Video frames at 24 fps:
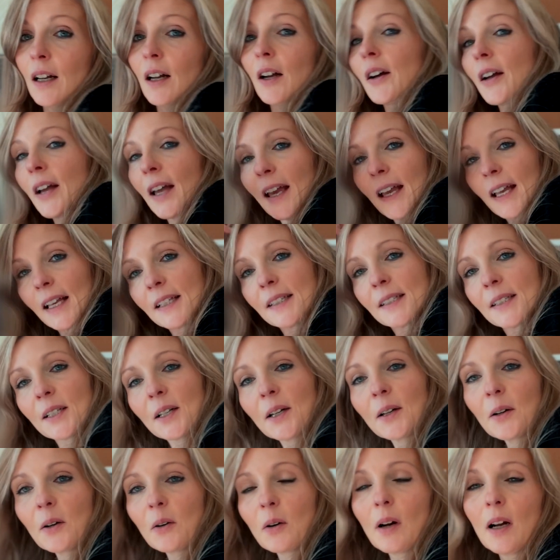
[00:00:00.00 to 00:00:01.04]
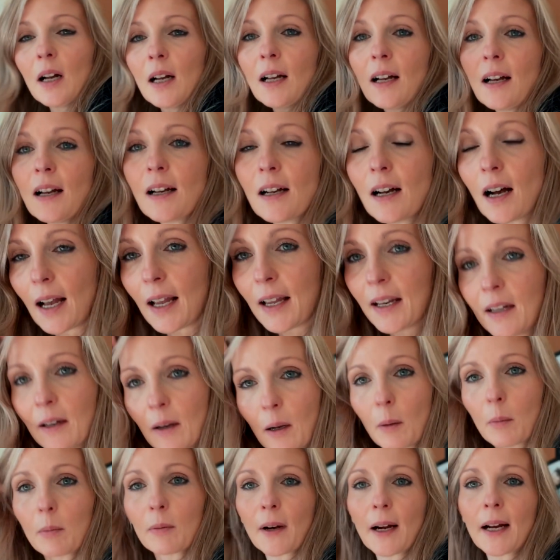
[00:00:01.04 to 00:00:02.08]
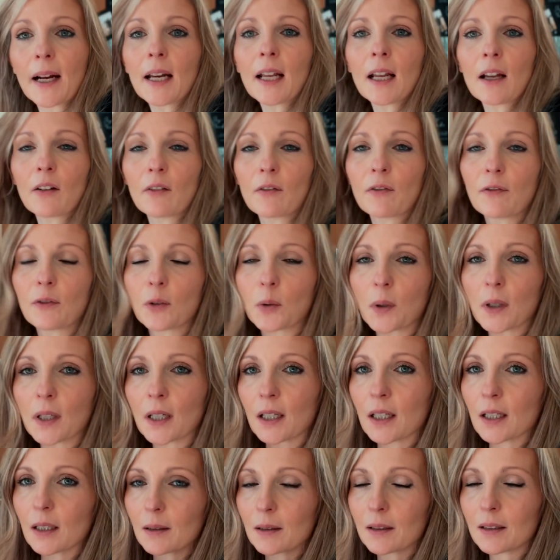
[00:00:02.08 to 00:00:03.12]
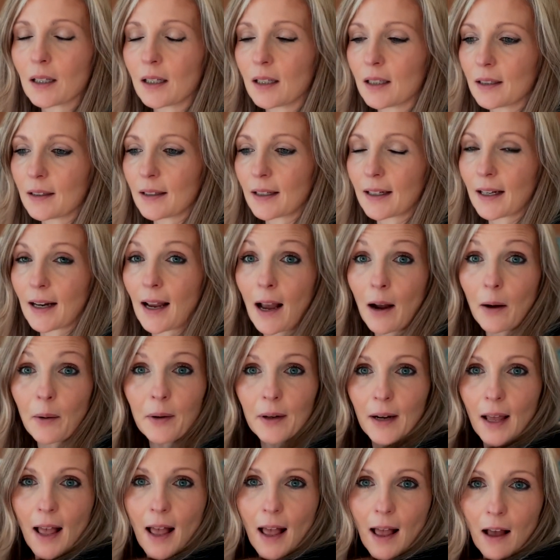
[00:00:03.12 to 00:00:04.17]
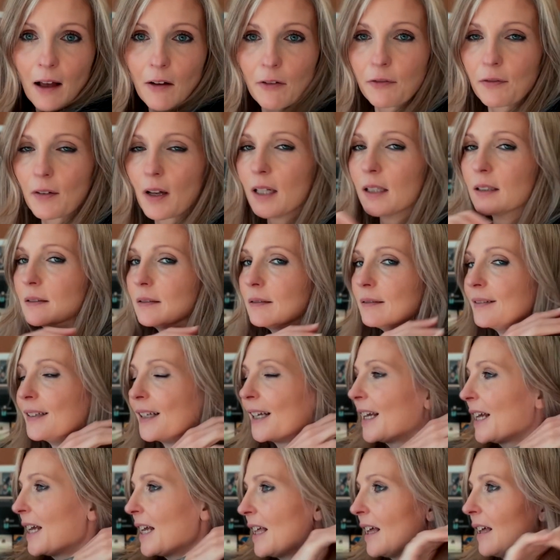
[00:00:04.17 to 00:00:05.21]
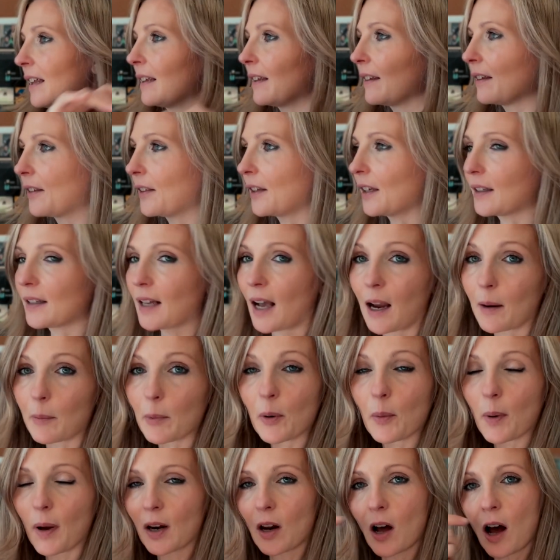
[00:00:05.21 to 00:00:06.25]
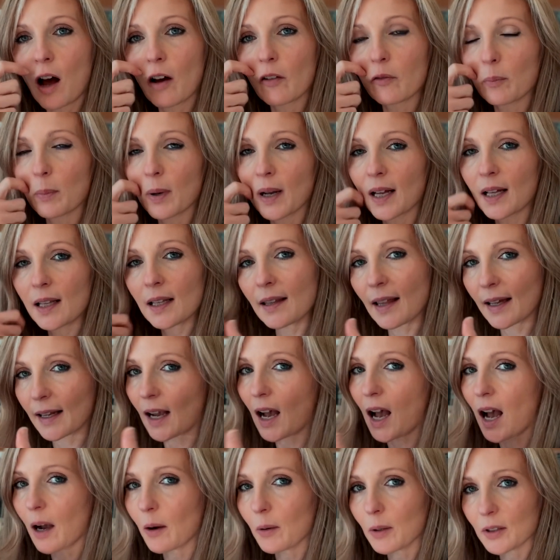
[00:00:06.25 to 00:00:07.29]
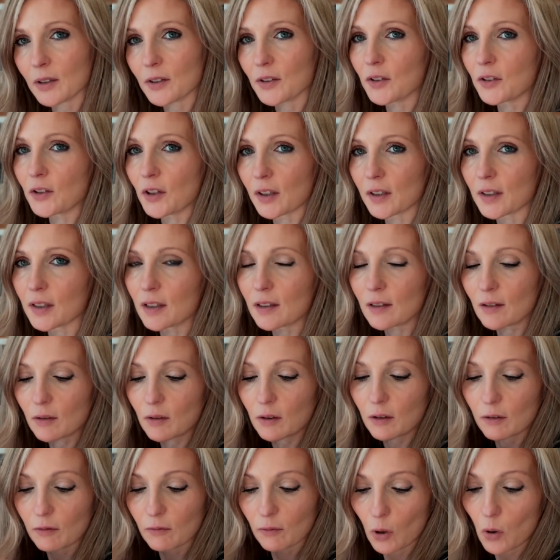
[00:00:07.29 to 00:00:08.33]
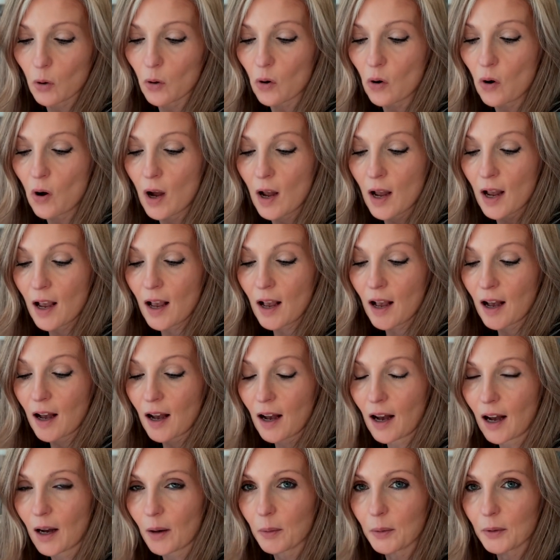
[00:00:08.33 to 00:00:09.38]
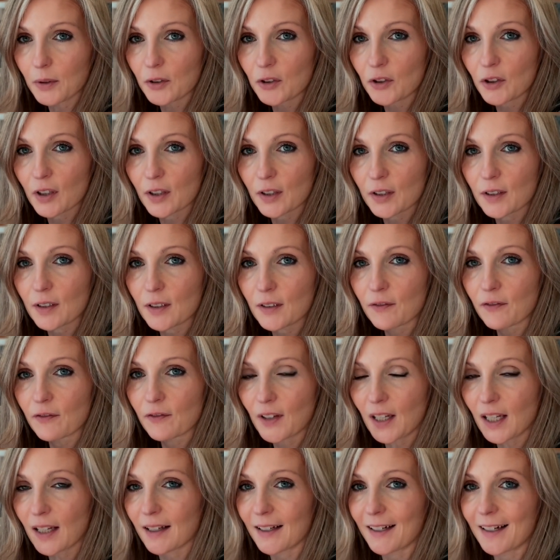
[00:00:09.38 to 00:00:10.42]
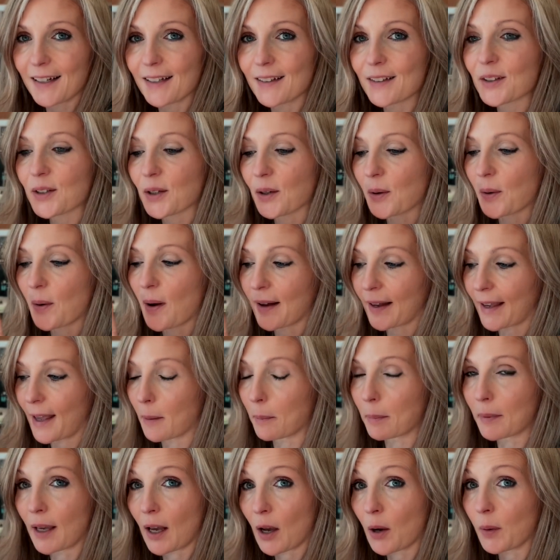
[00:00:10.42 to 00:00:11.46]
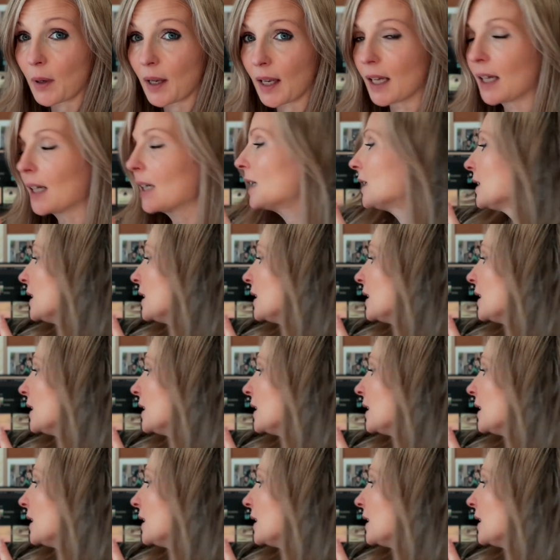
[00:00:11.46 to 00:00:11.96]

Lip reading: Okay, so I ended up writing for like an hour and a half. The timer went off, but like I was just on a roll. I was just feeling it, so I kept going.